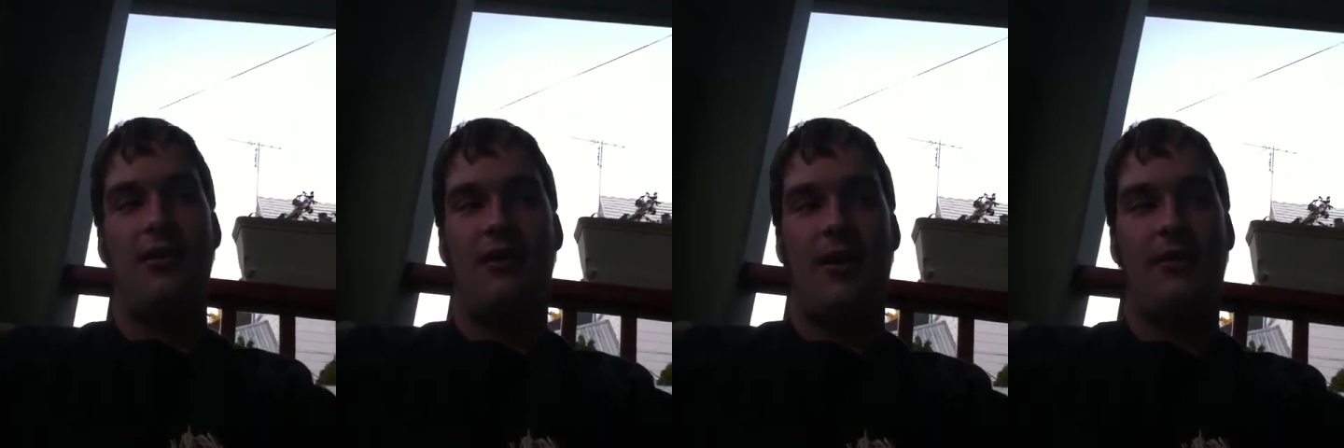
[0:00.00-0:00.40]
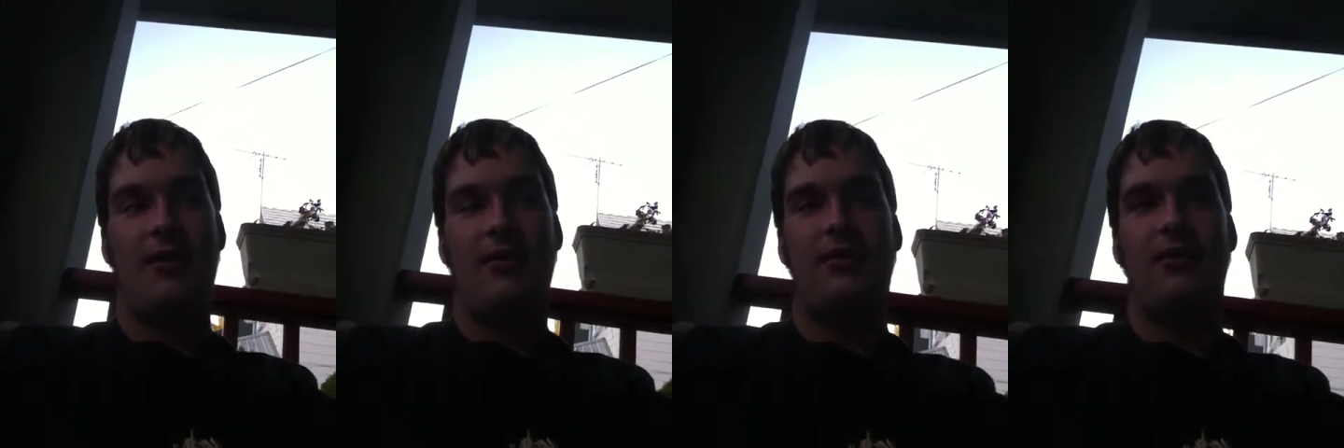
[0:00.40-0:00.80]
I
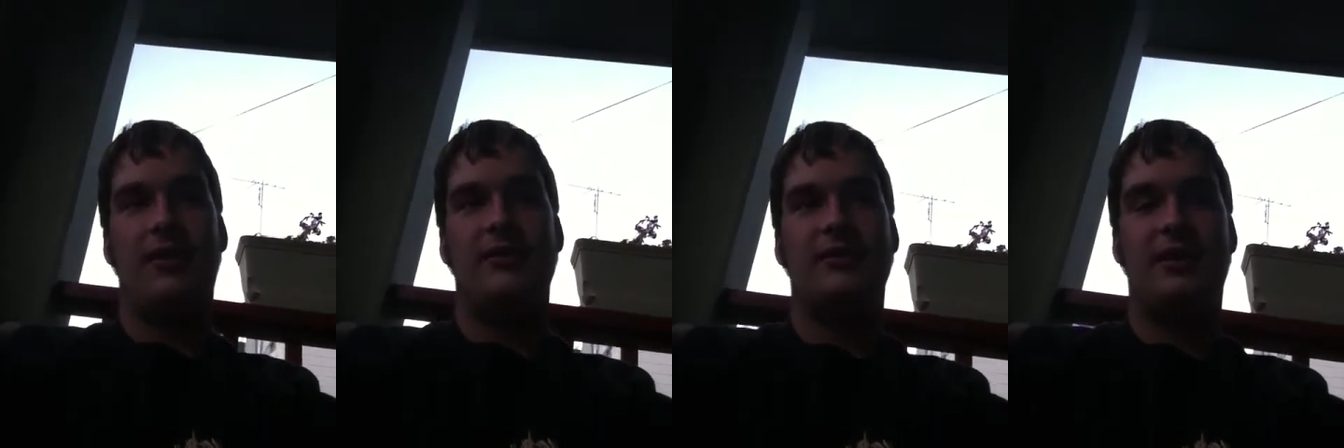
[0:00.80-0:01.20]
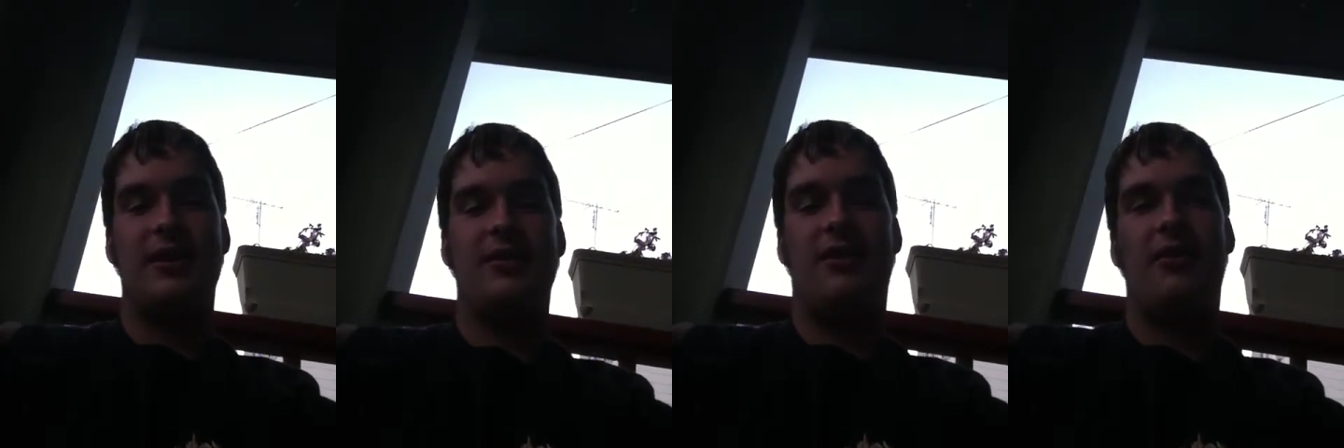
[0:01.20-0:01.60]
mean, it's a
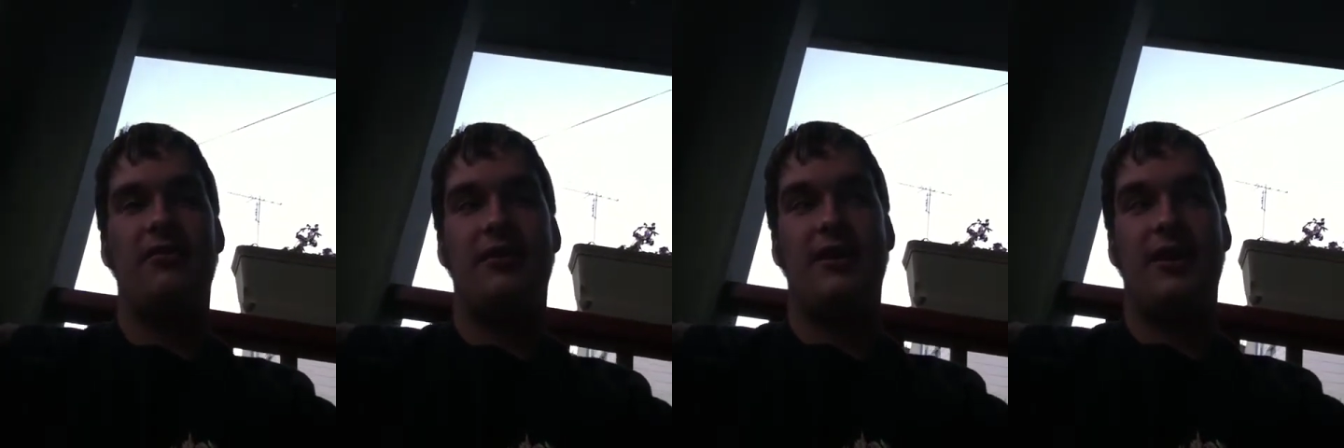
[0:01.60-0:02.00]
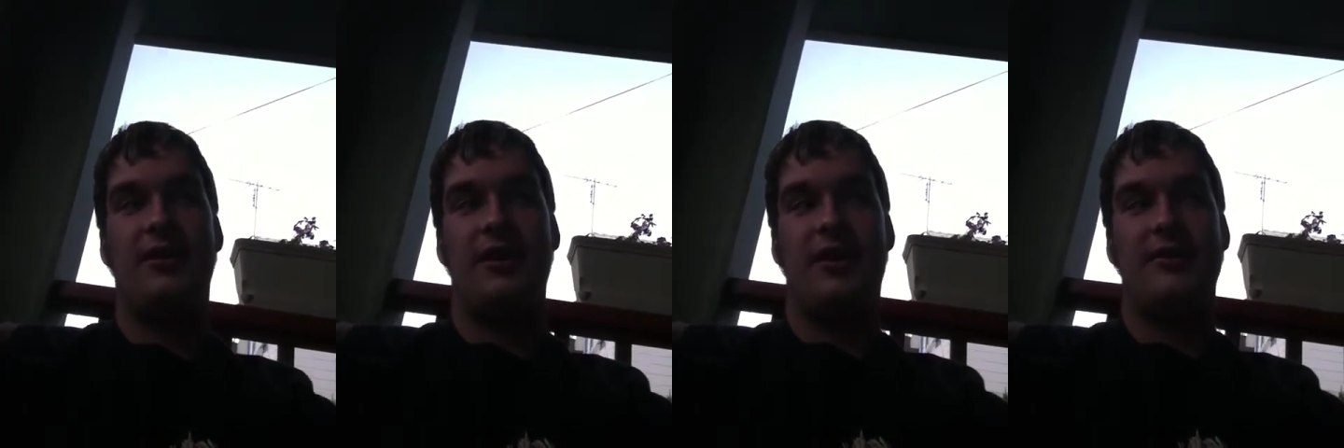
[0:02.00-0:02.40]
key card in the deck,
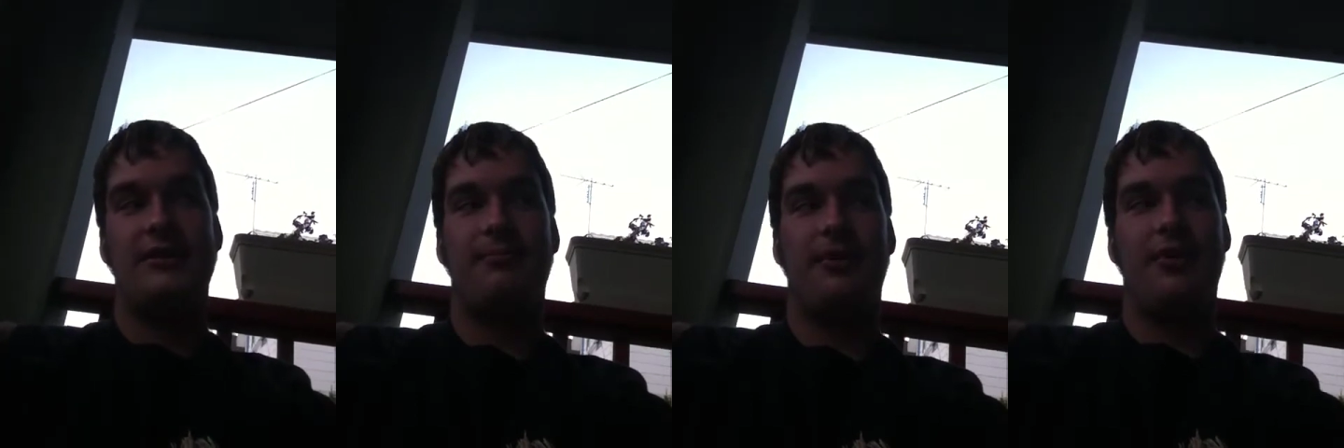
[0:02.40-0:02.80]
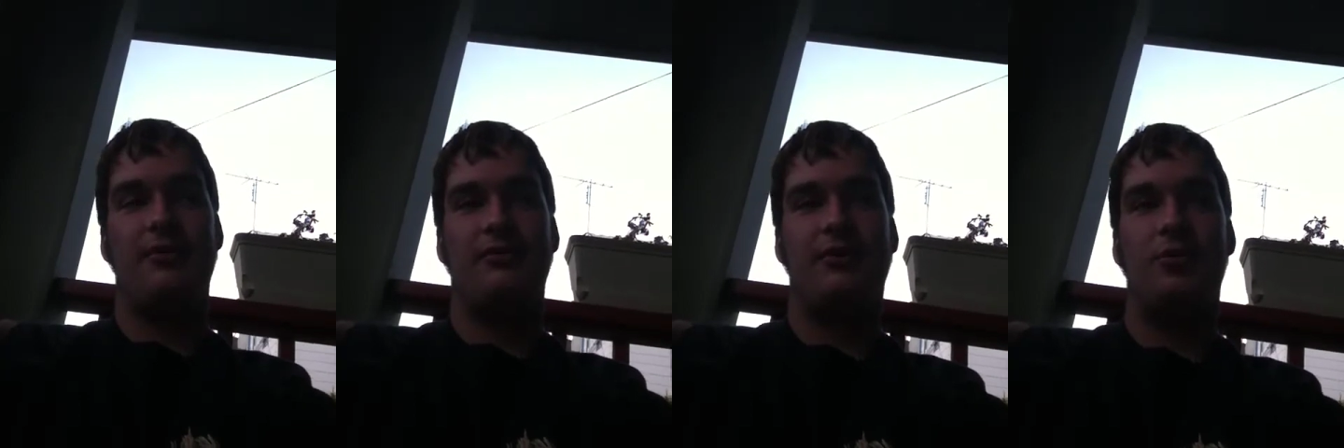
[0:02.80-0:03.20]
yes, but
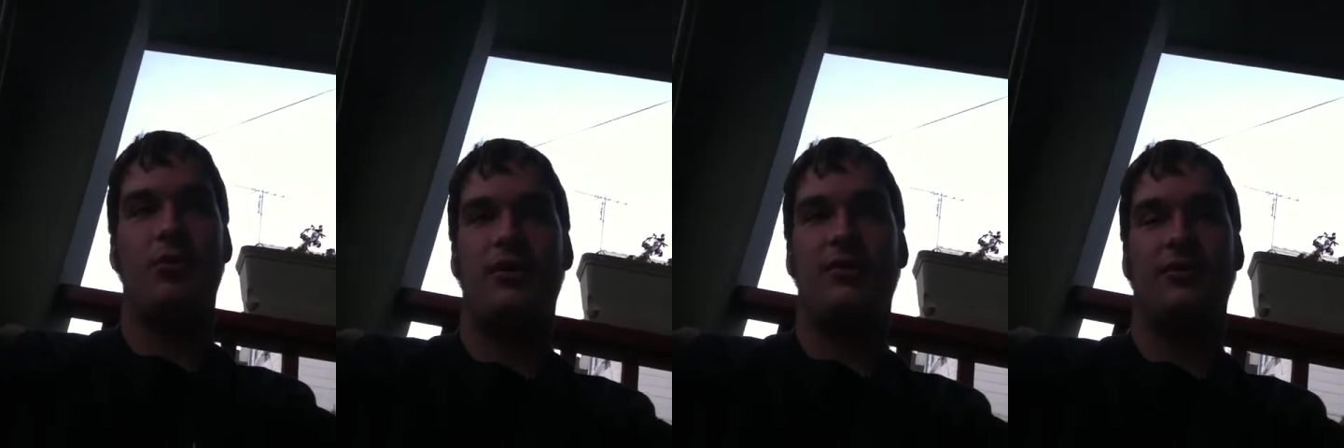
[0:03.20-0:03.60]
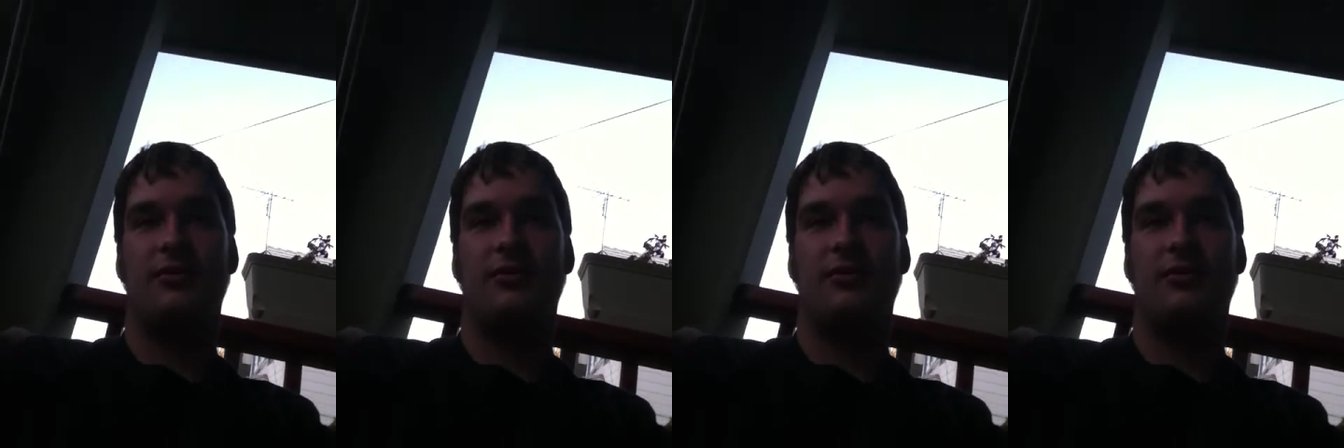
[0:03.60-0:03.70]
you wouldn't...